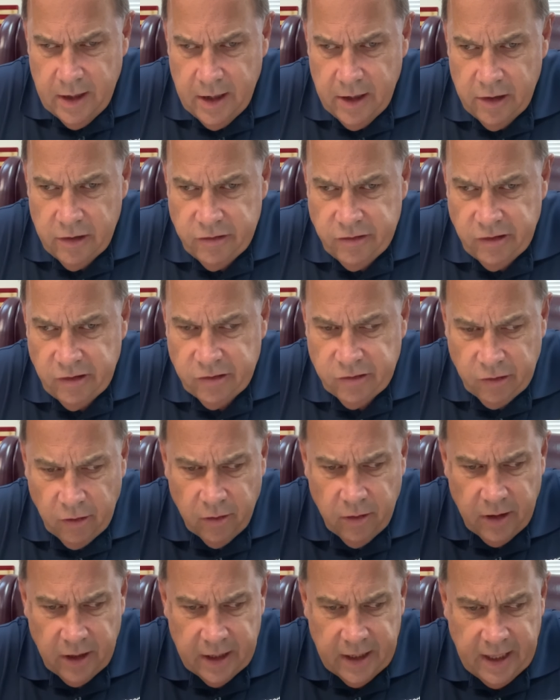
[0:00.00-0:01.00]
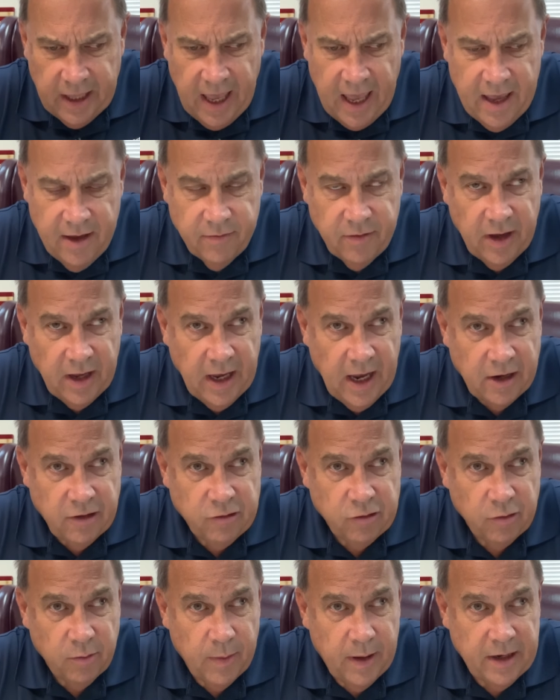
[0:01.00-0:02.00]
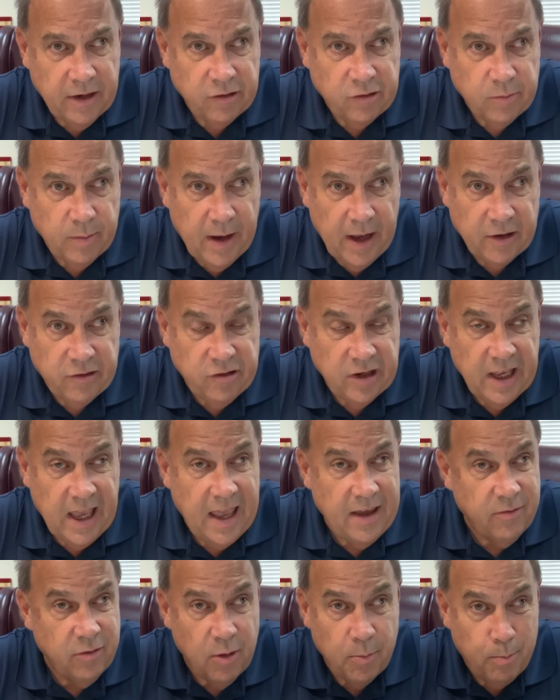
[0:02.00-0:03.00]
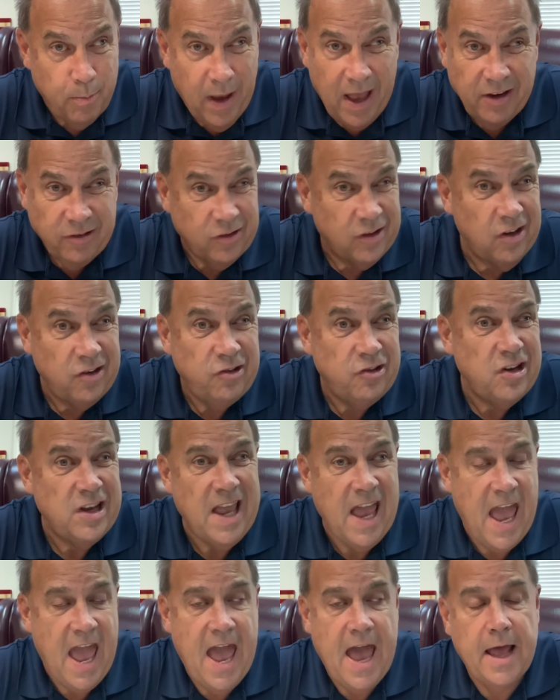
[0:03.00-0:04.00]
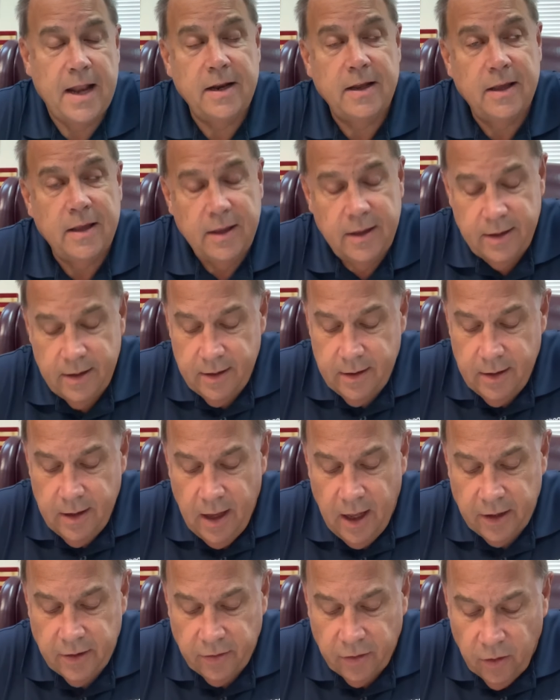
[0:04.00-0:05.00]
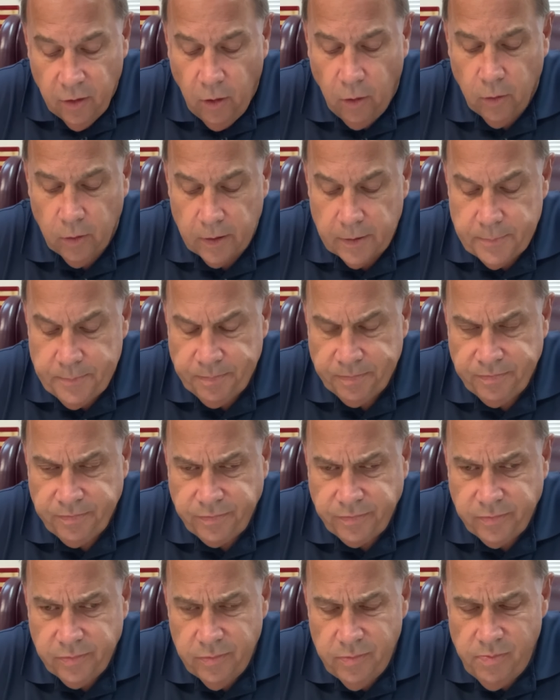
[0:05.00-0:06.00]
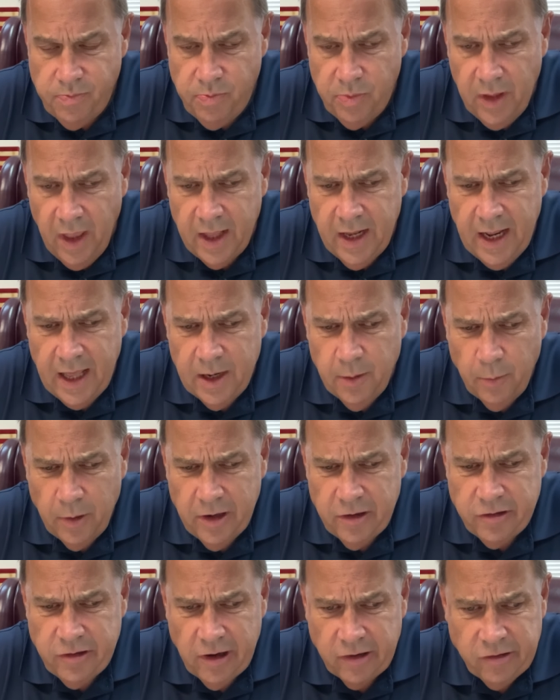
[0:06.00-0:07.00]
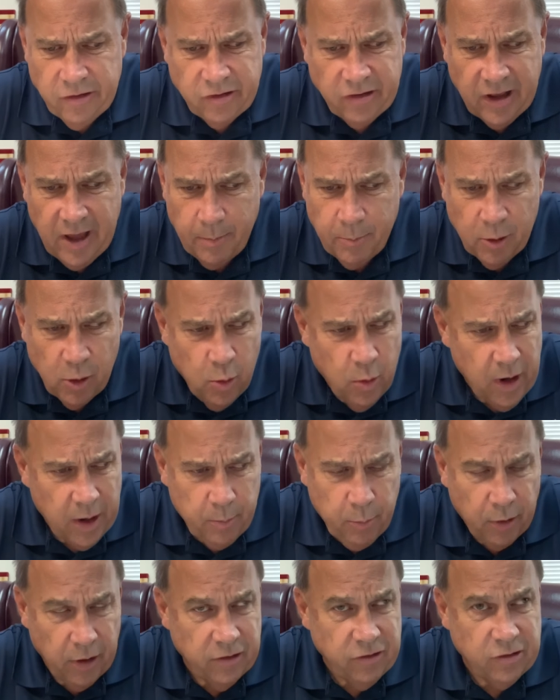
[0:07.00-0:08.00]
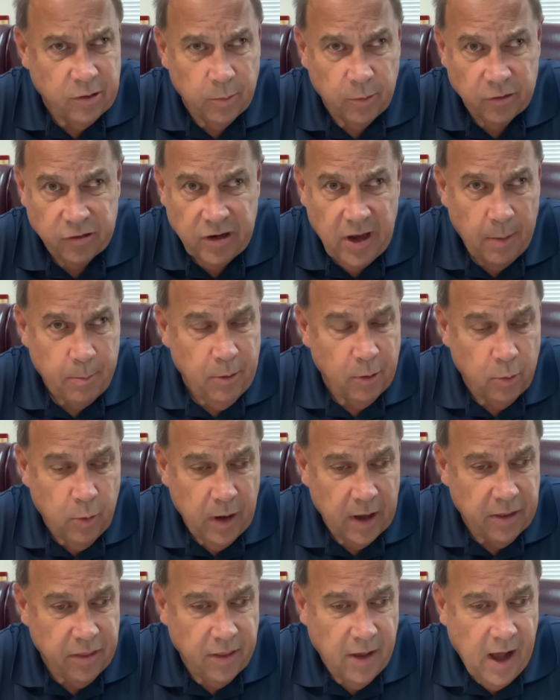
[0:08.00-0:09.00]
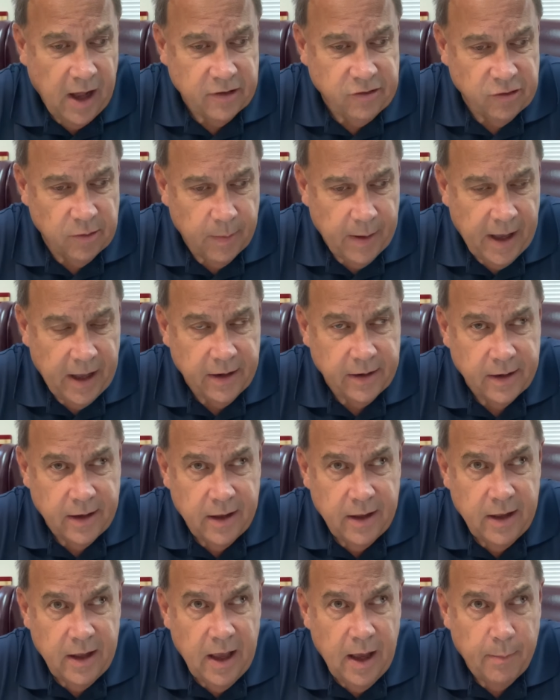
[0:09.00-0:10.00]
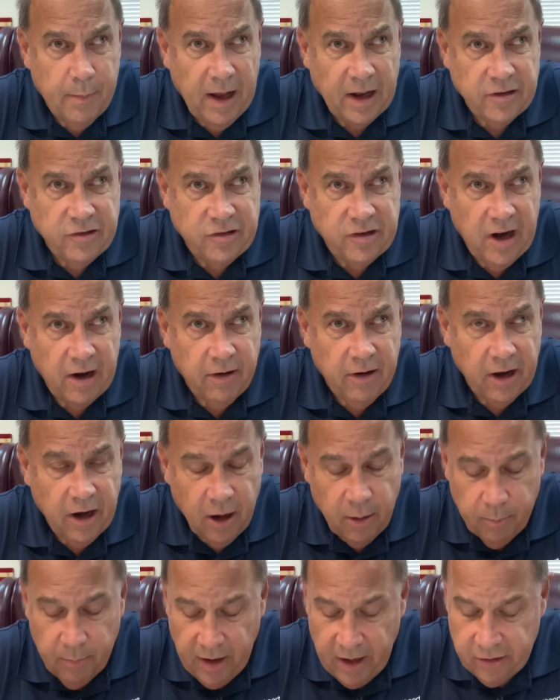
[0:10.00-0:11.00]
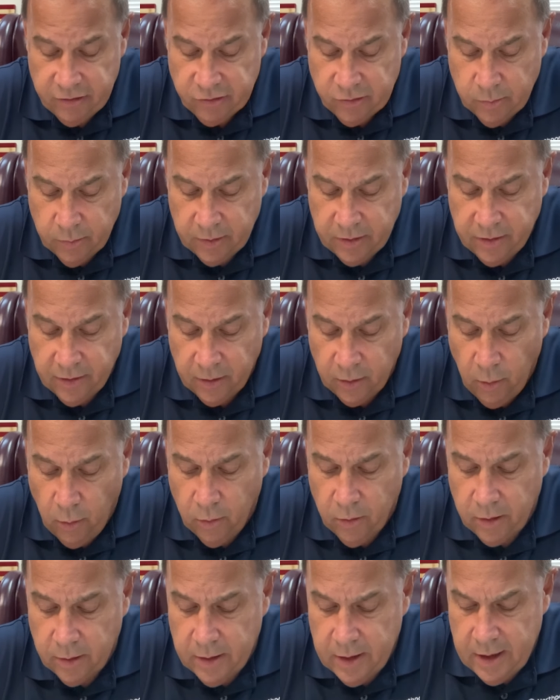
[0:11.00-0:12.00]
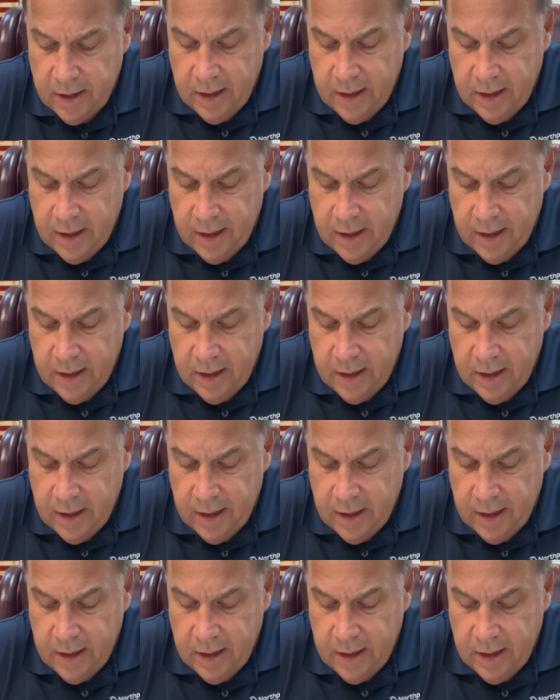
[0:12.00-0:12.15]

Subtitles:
She certainly gave a tremendous amount. She gave the best that she had unto the Lord. And I want to share just a couple of quick principles, a couple of quick thoughts about sharing our best with the Lord,